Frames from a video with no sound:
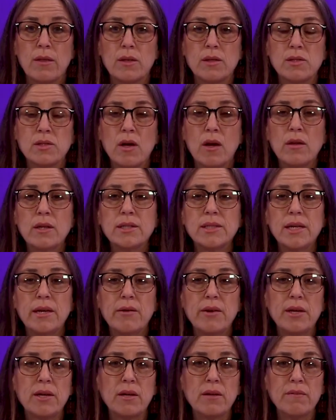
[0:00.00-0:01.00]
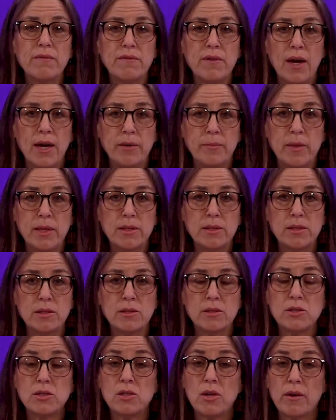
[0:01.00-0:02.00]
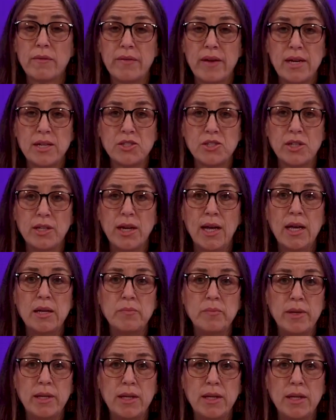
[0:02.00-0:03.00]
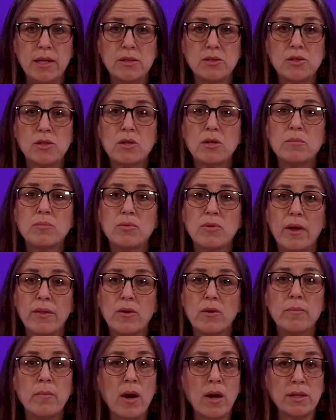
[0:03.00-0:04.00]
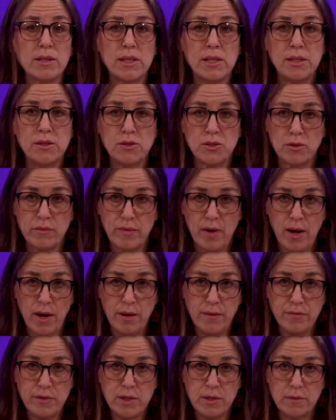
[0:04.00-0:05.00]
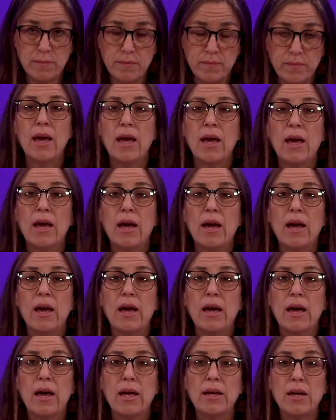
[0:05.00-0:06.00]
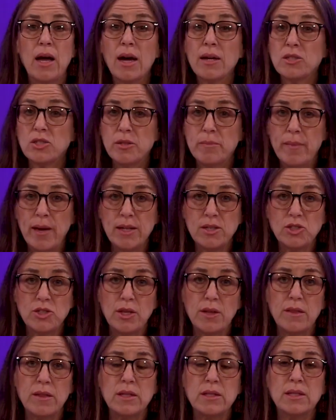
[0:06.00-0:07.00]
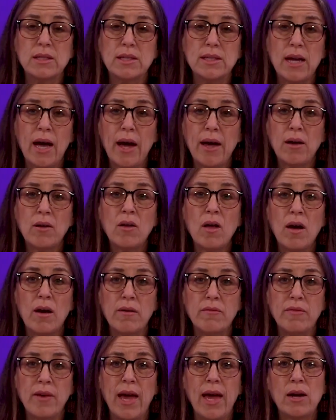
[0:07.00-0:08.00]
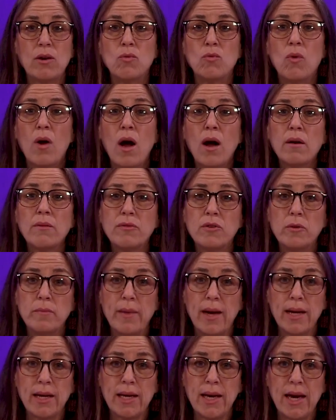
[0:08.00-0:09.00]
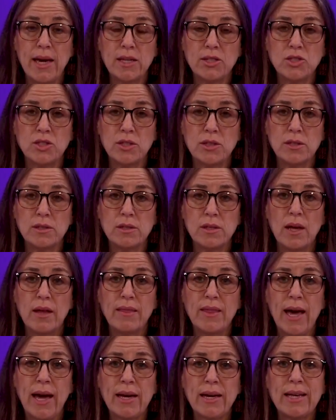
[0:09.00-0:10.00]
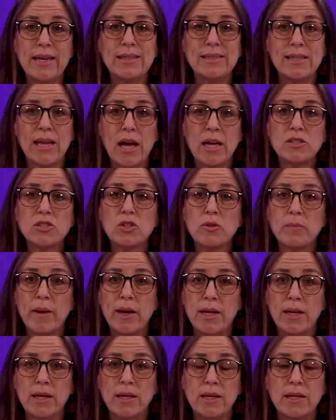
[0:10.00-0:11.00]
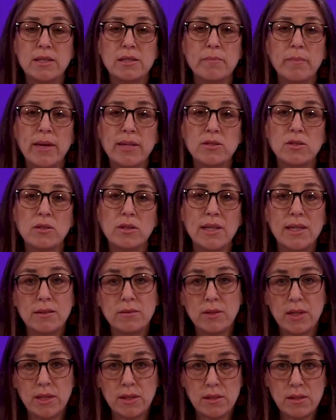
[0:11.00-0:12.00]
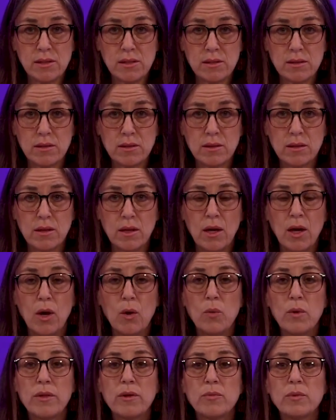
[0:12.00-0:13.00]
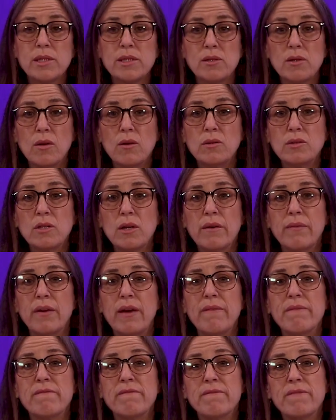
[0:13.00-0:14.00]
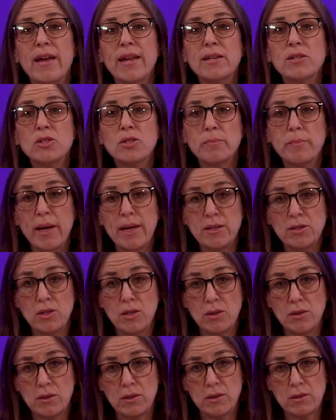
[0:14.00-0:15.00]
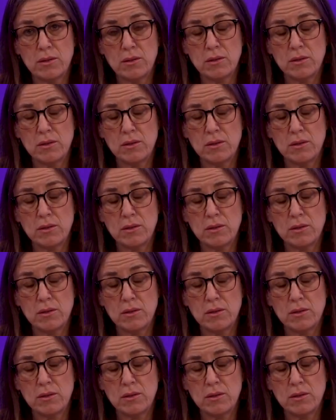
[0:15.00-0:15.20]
The solitary confinement, starvation, and beatings her brother Monty survived, not to mention the denial of and wrongful medications that exacerbated his mental illness, were the result of a fender bender.